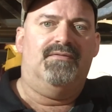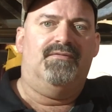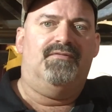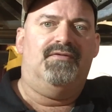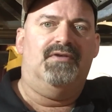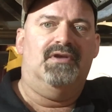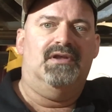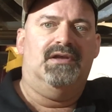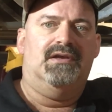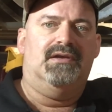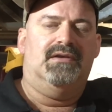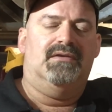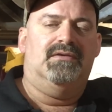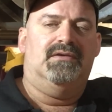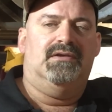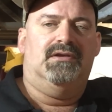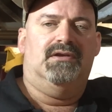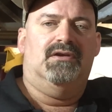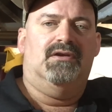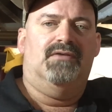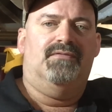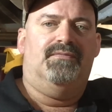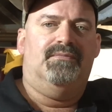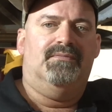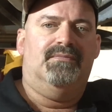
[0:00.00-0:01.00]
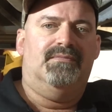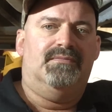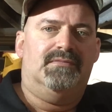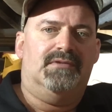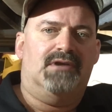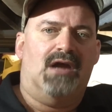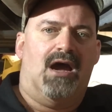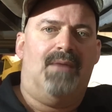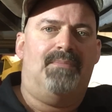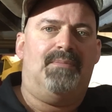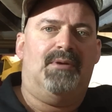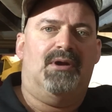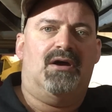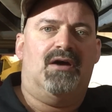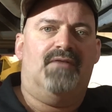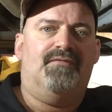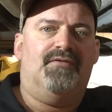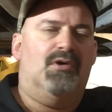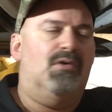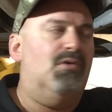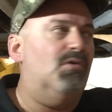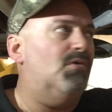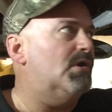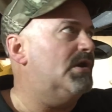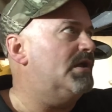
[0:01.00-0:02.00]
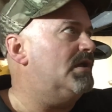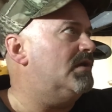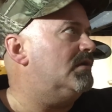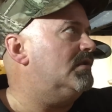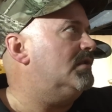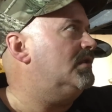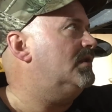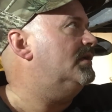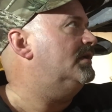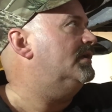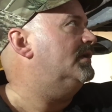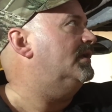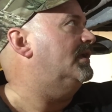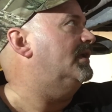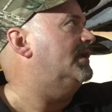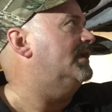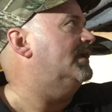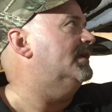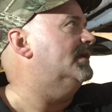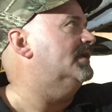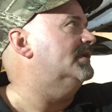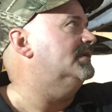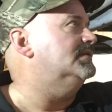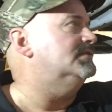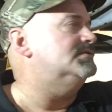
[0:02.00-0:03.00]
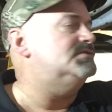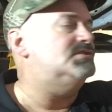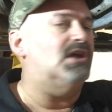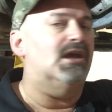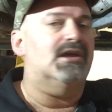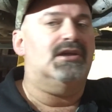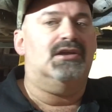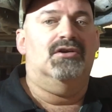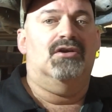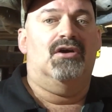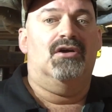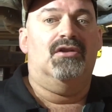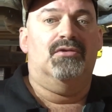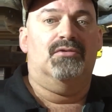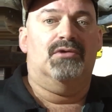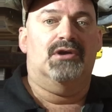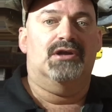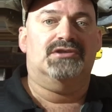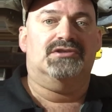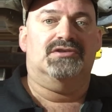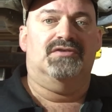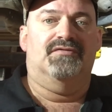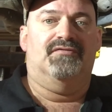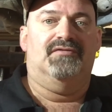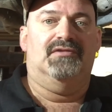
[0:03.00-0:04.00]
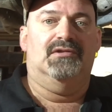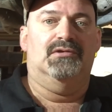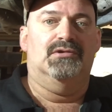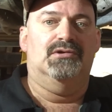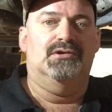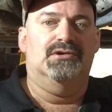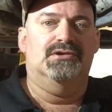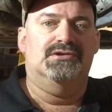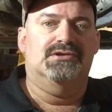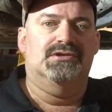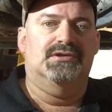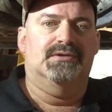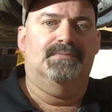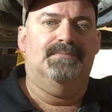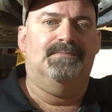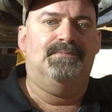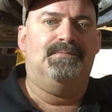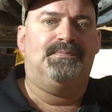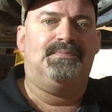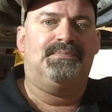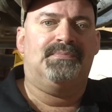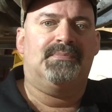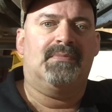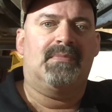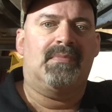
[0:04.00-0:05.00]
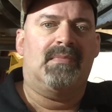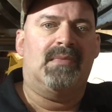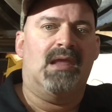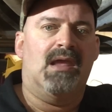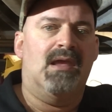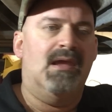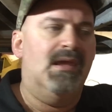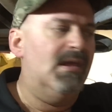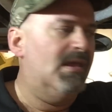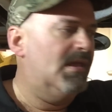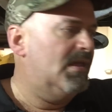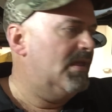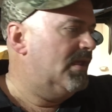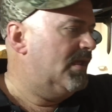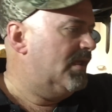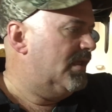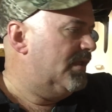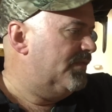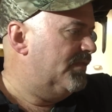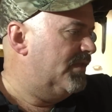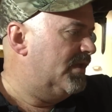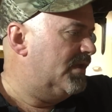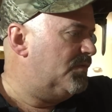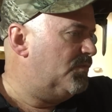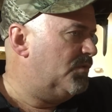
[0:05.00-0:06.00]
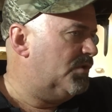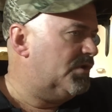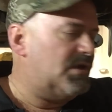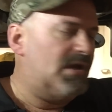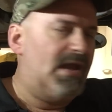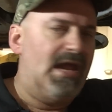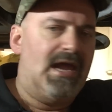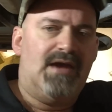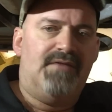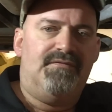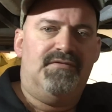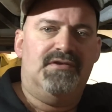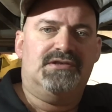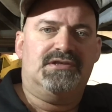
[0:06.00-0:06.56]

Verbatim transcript: filling, you know, topping off the oil and checking all the rest of the fluids. And then we're going to have